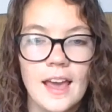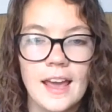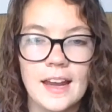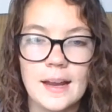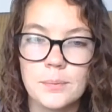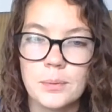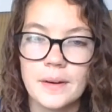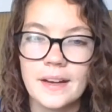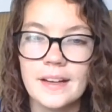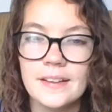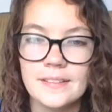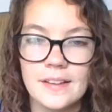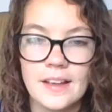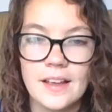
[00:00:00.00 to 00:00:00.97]
And I
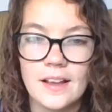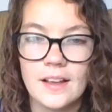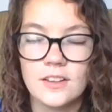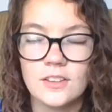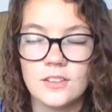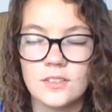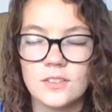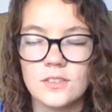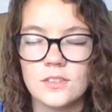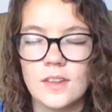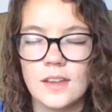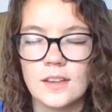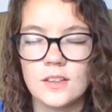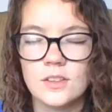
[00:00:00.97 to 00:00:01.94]
pray that
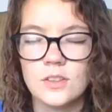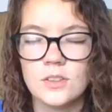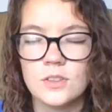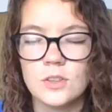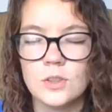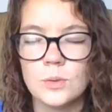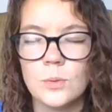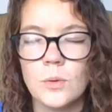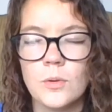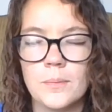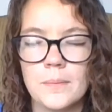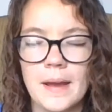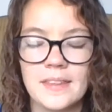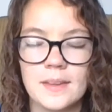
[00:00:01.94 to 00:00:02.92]
you will
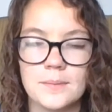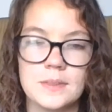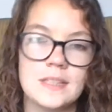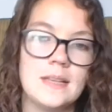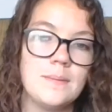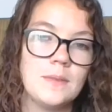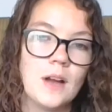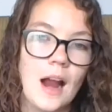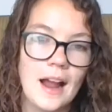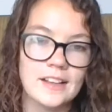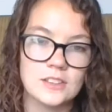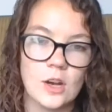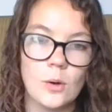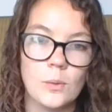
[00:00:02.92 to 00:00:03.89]
remind them to keep their
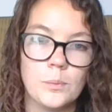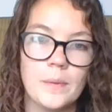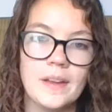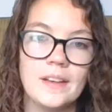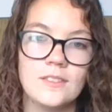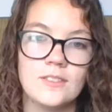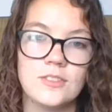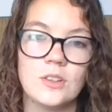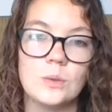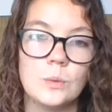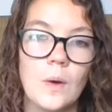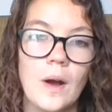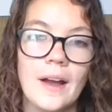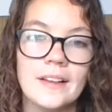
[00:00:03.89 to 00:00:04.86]
eyes open for
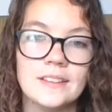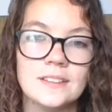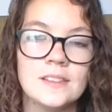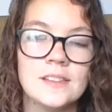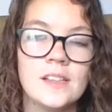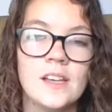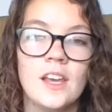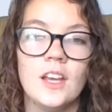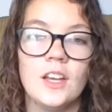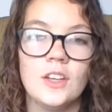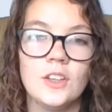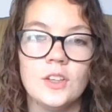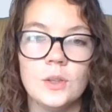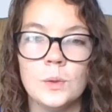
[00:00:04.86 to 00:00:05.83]
what
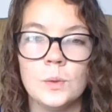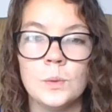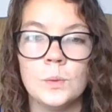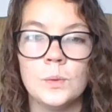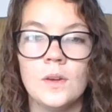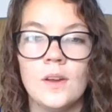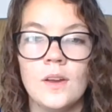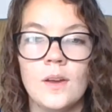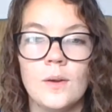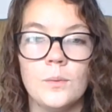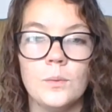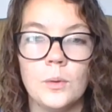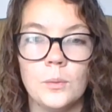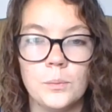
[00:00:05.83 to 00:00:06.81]
you
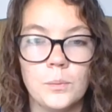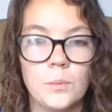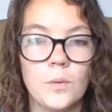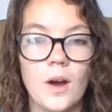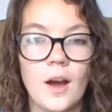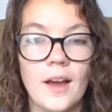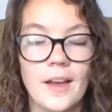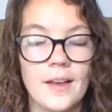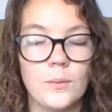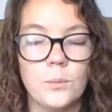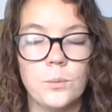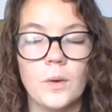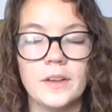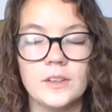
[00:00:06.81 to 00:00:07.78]
will
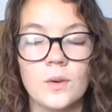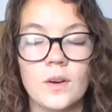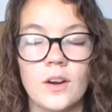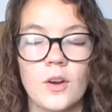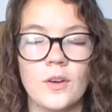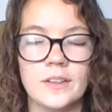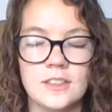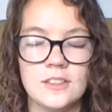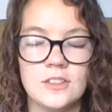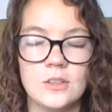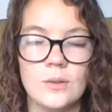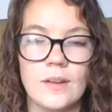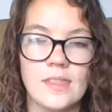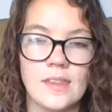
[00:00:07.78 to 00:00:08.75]
what you are going to
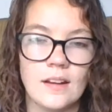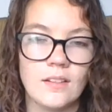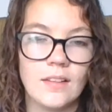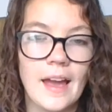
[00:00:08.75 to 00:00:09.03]
do in their